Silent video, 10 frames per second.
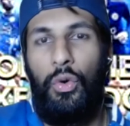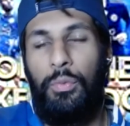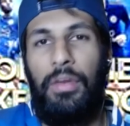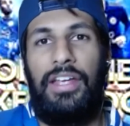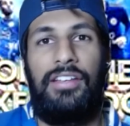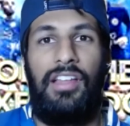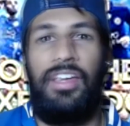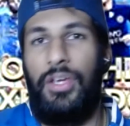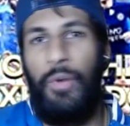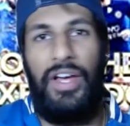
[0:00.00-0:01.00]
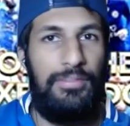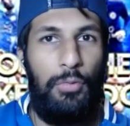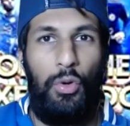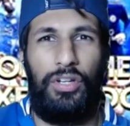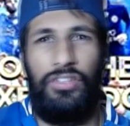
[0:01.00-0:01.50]
players like your Wes
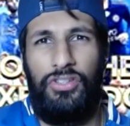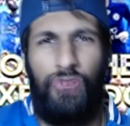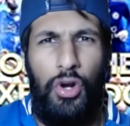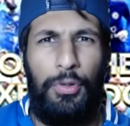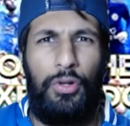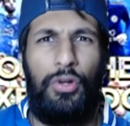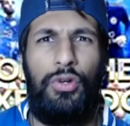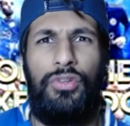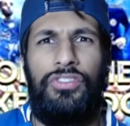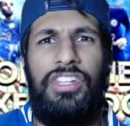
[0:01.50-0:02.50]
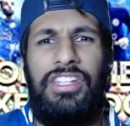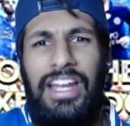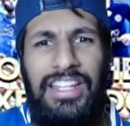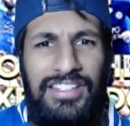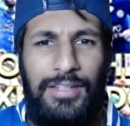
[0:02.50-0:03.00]
Morgans, your Robert Hoos, your
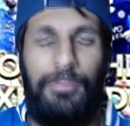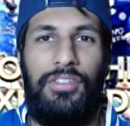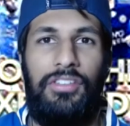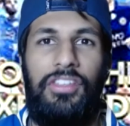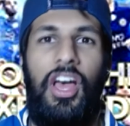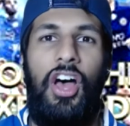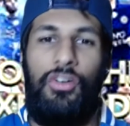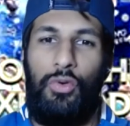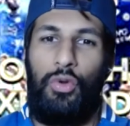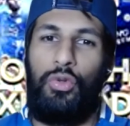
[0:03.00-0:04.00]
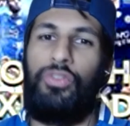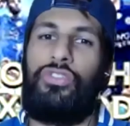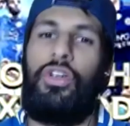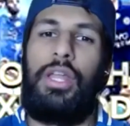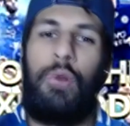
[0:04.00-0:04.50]
Danny Simpsons are all
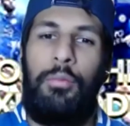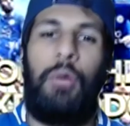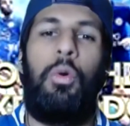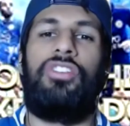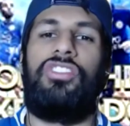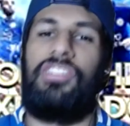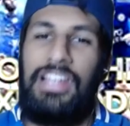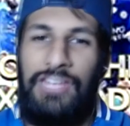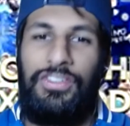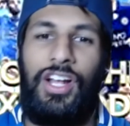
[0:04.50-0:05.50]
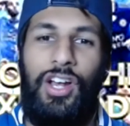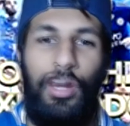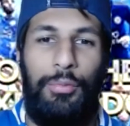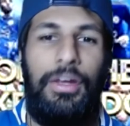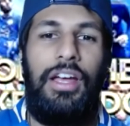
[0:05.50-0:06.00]
slowly one by one just leaving the
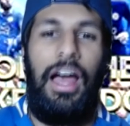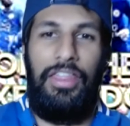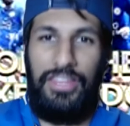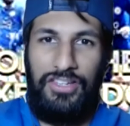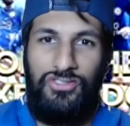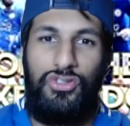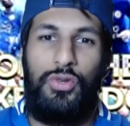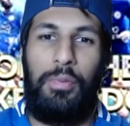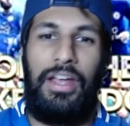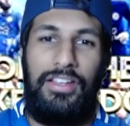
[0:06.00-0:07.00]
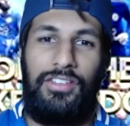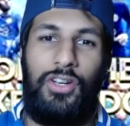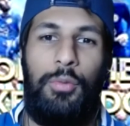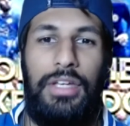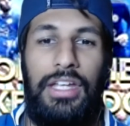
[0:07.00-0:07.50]
club, and these new players are
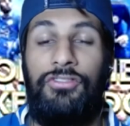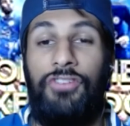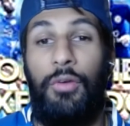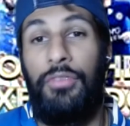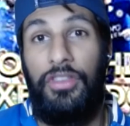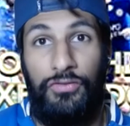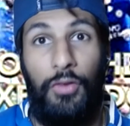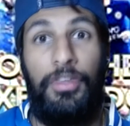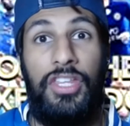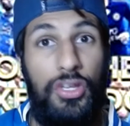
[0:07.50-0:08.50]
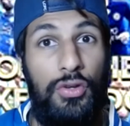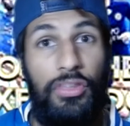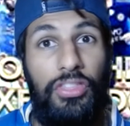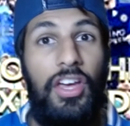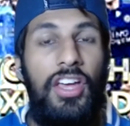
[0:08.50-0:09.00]
coming in from the
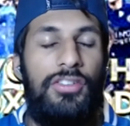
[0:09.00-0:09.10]
youth.